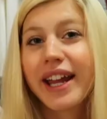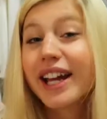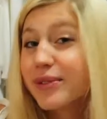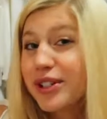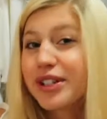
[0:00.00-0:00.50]

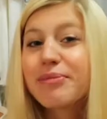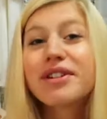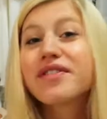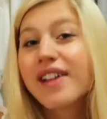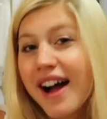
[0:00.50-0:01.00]
And when you're in the
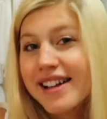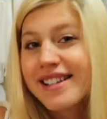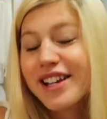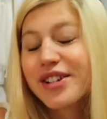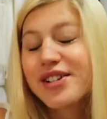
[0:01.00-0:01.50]
middle of
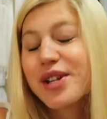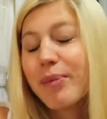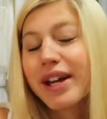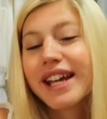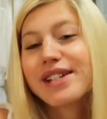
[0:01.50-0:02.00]
class and your
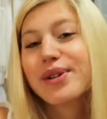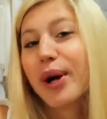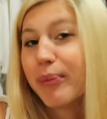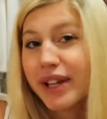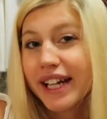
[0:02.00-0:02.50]
stomach is
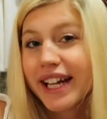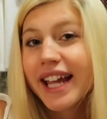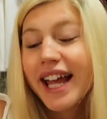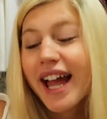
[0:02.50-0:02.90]
grumbling,